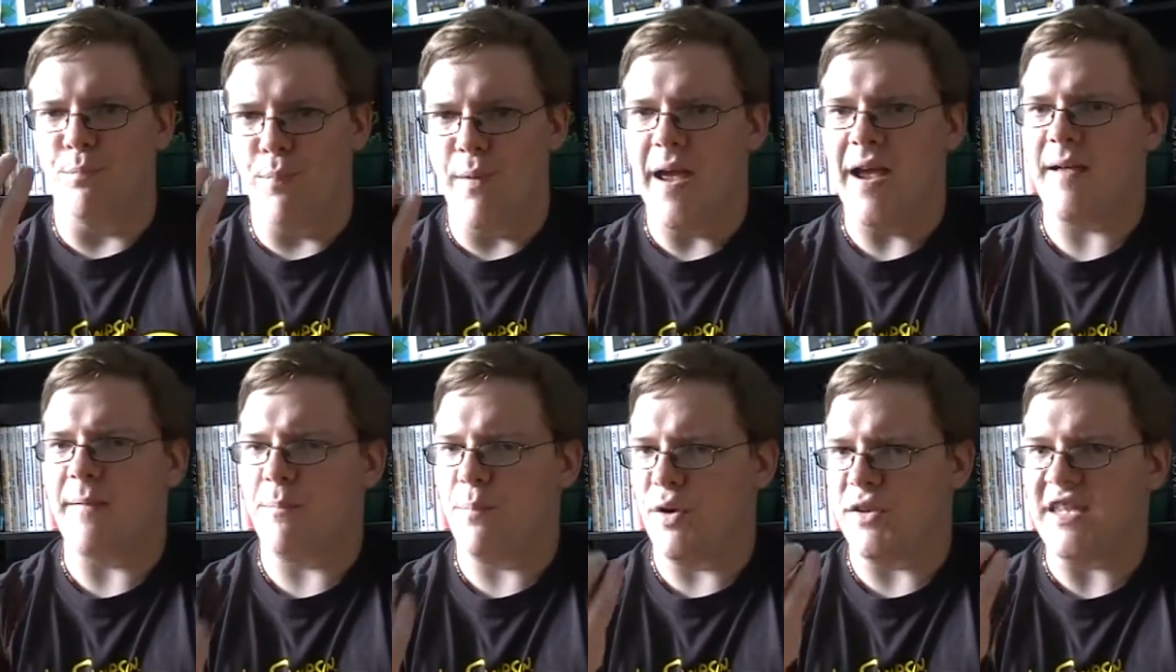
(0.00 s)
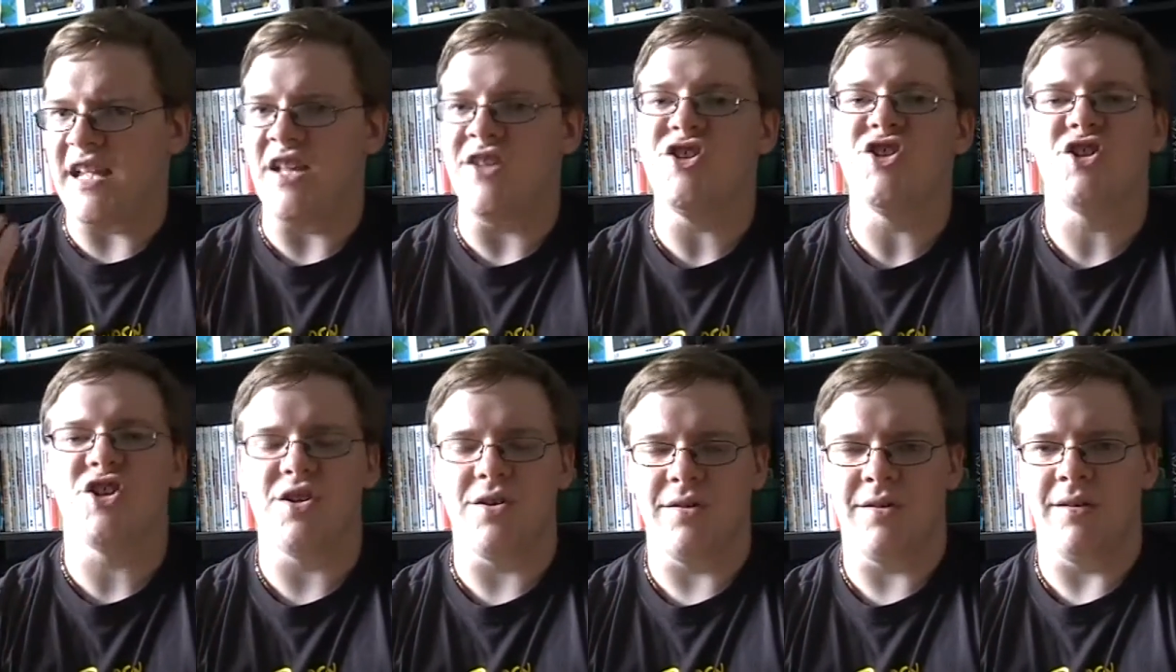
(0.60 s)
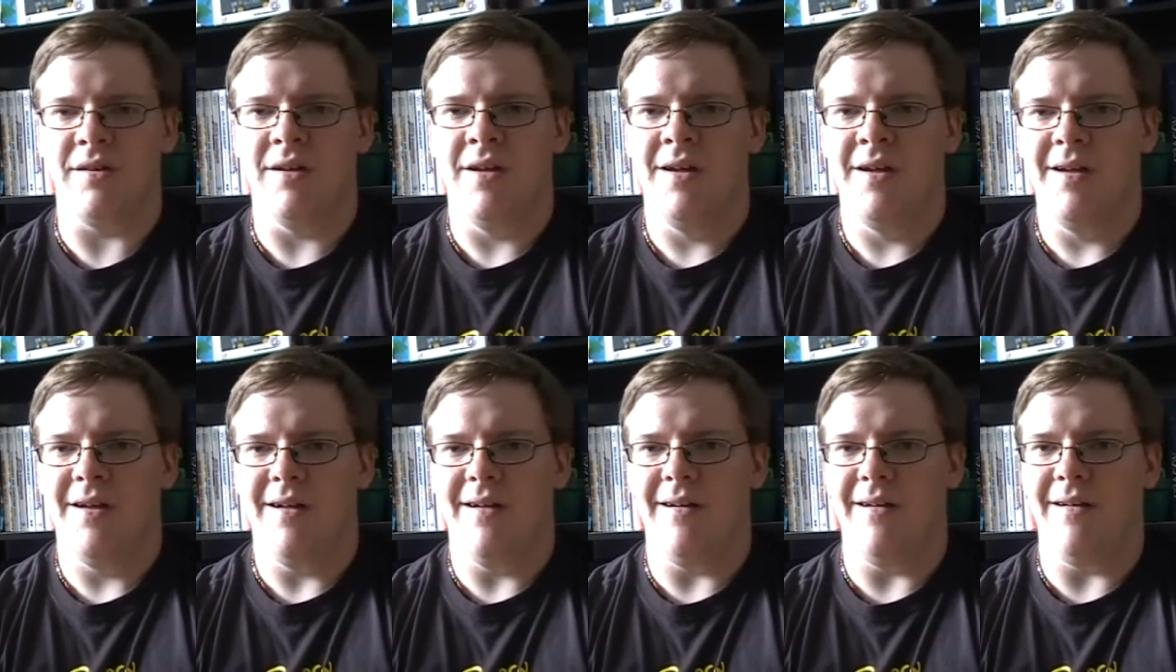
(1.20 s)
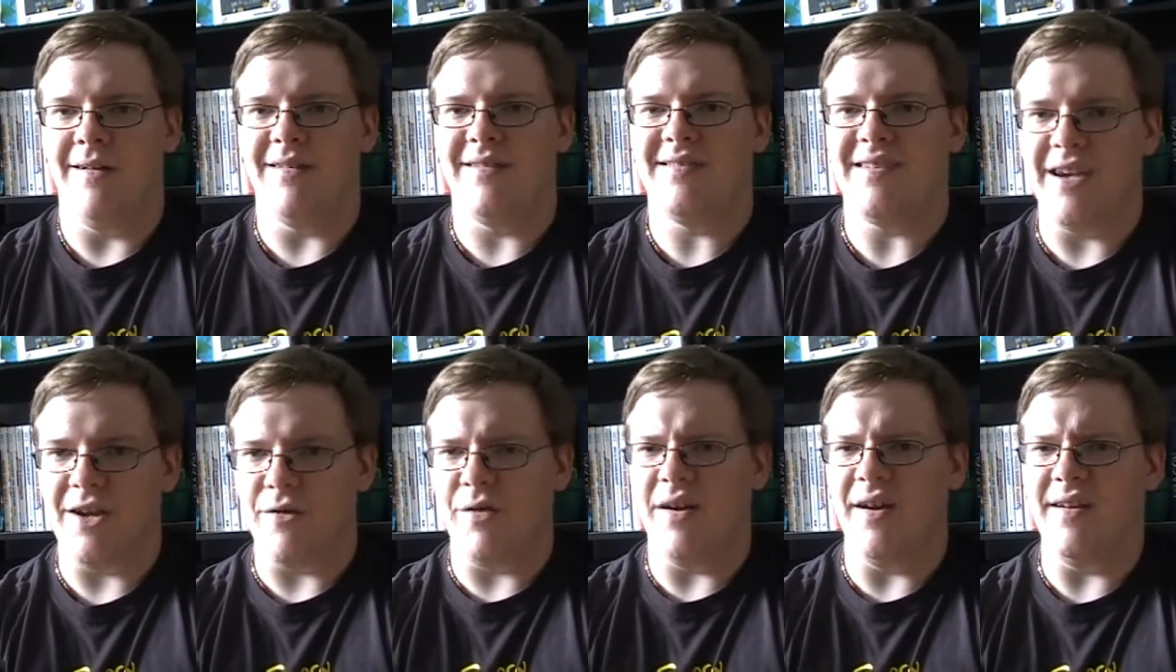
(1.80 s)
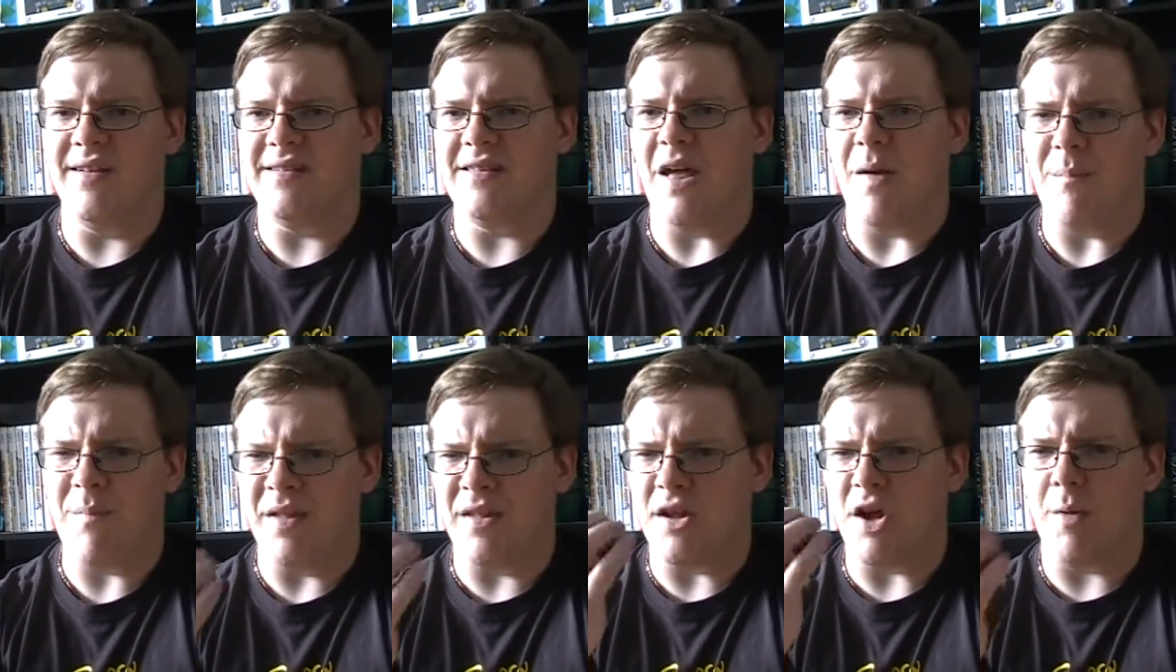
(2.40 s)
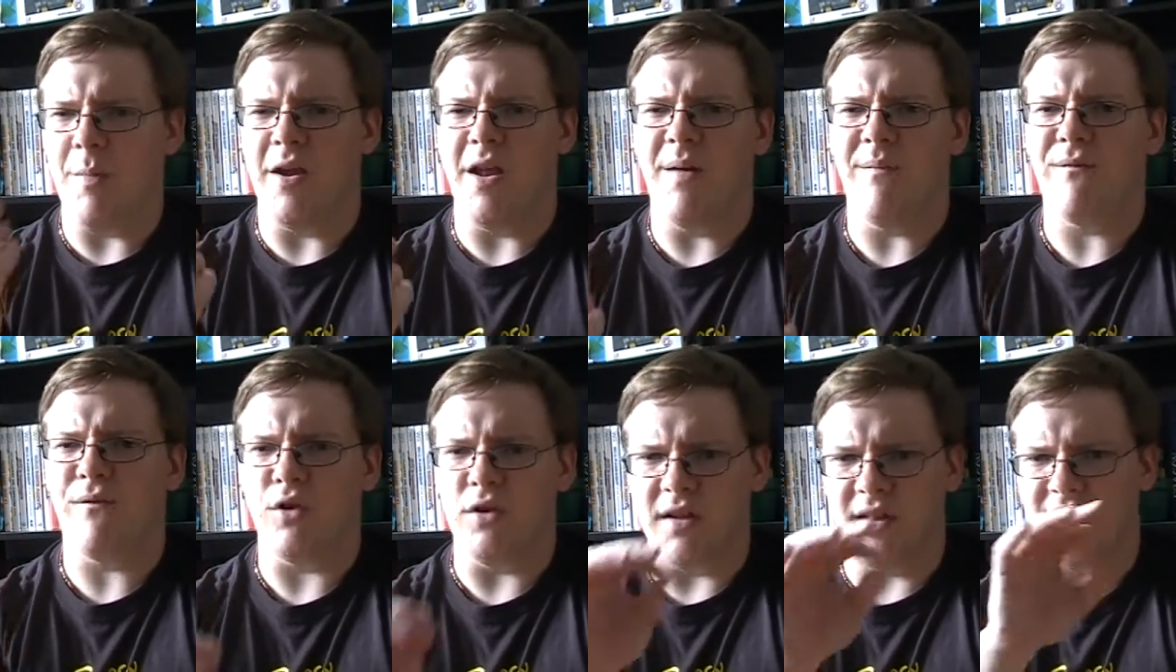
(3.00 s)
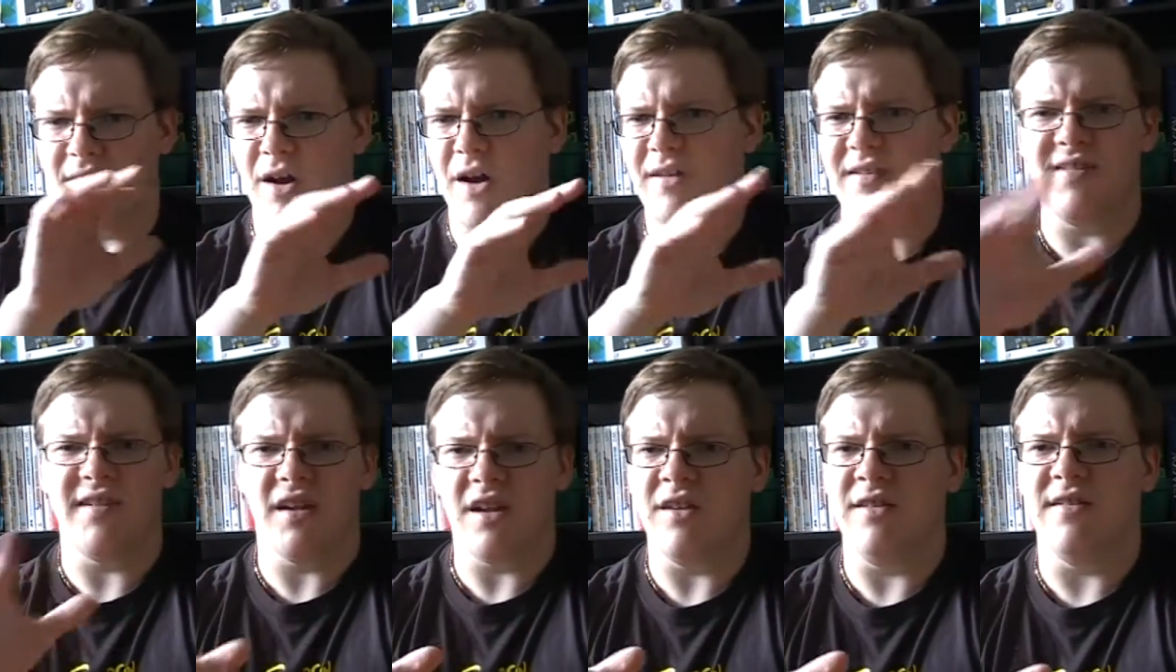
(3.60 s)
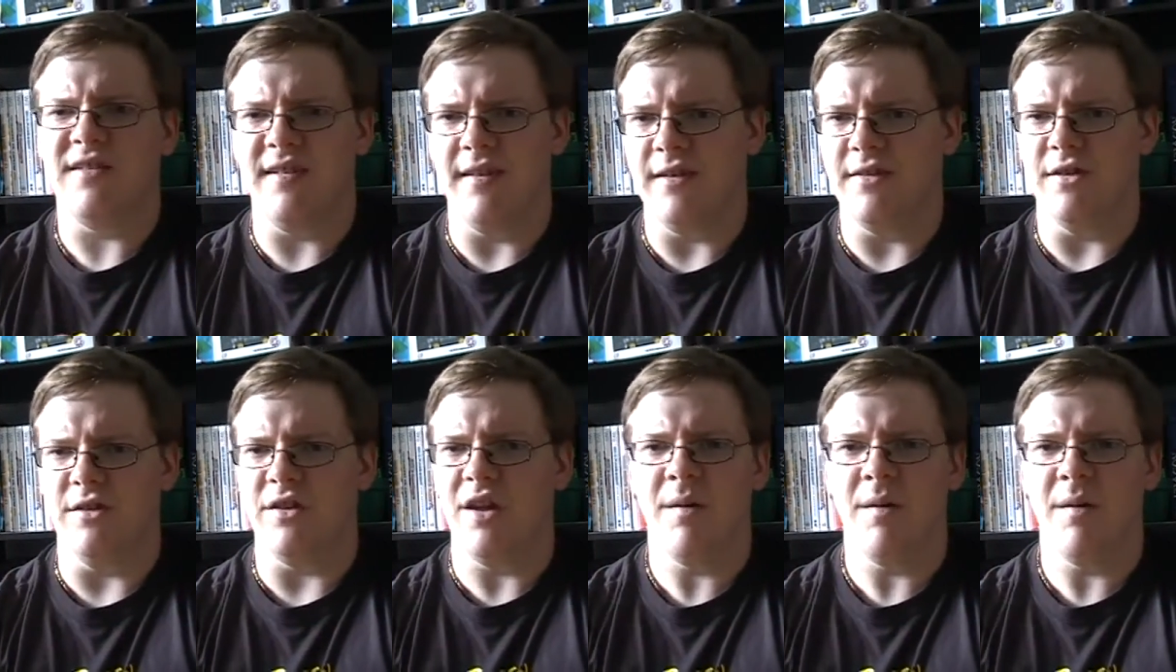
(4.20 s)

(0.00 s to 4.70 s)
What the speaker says: big potential series that been coming up for the second season.